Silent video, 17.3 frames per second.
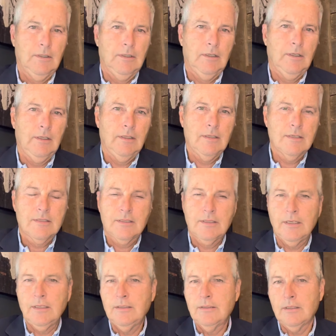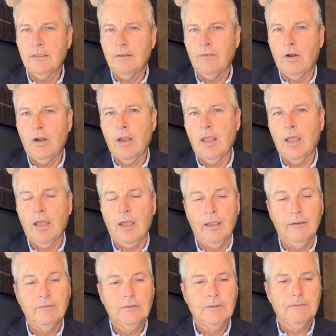in this season of our
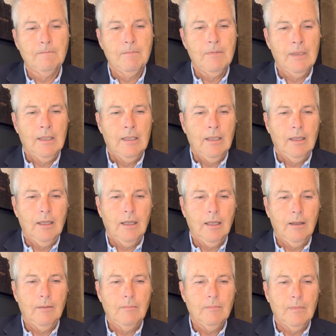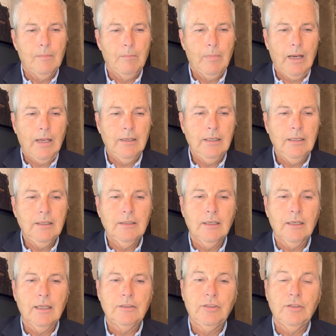lives. Um, but I need to
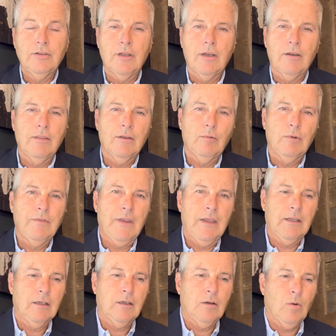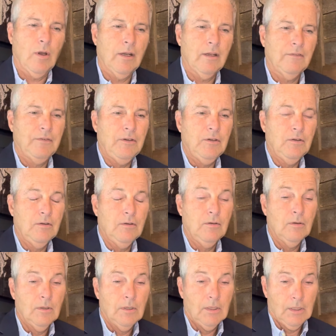let you know that we've had quite a
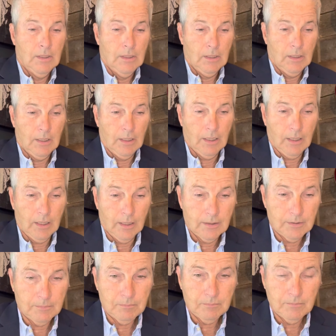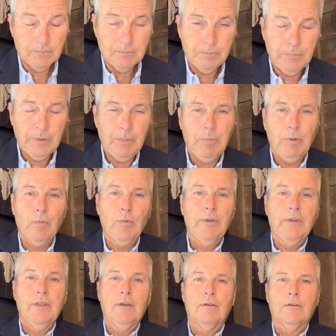few uh, people
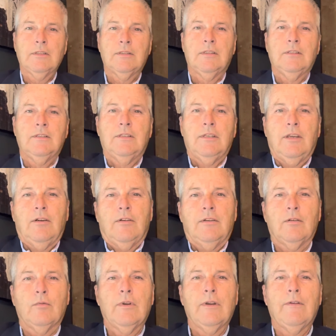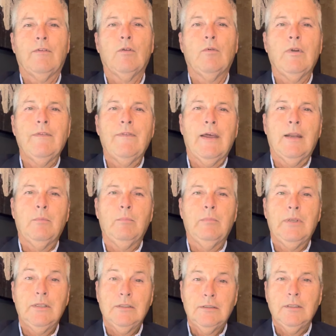with illnesses here at the river, we've had a
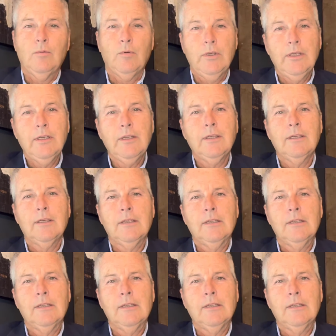busy week.